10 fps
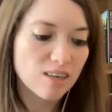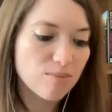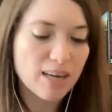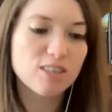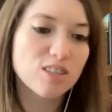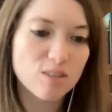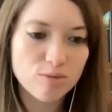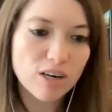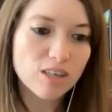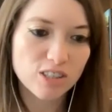matches the
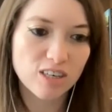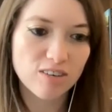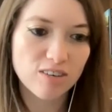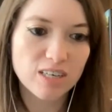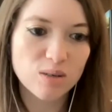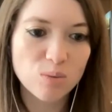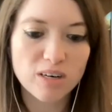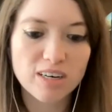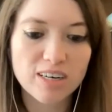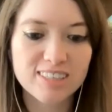function of it,
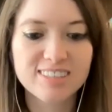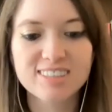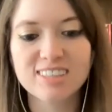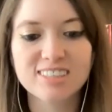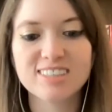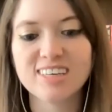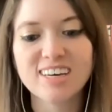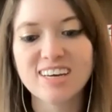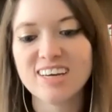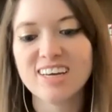where it's this
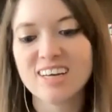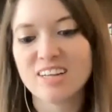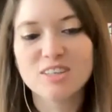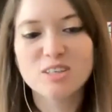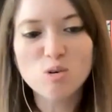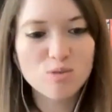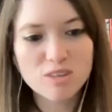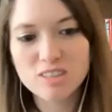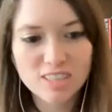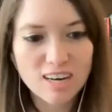whole
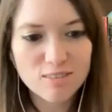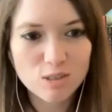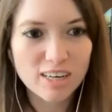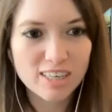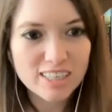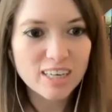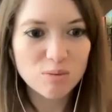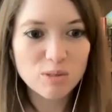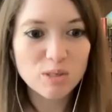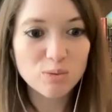philosophical idea,
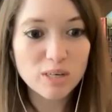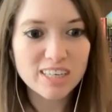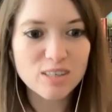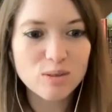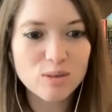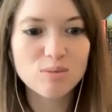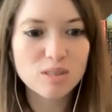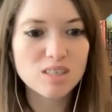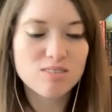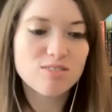and when you read it, you can
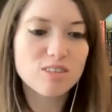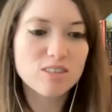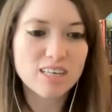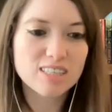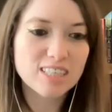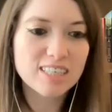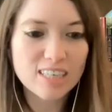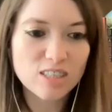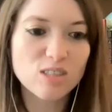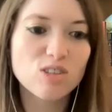really feel that sink
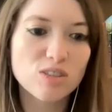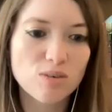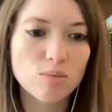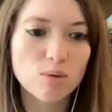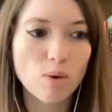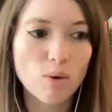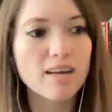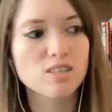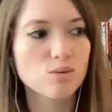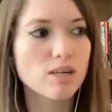into you just from the way
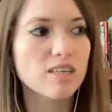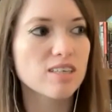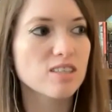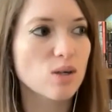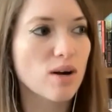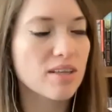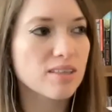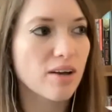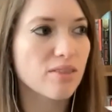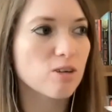it's written. So I think
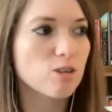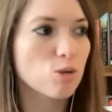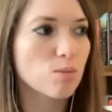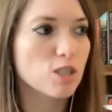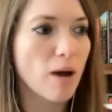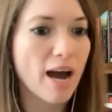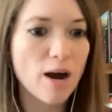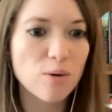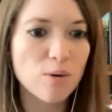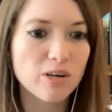that there's so much
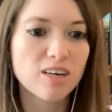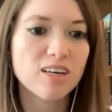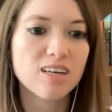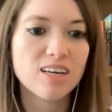power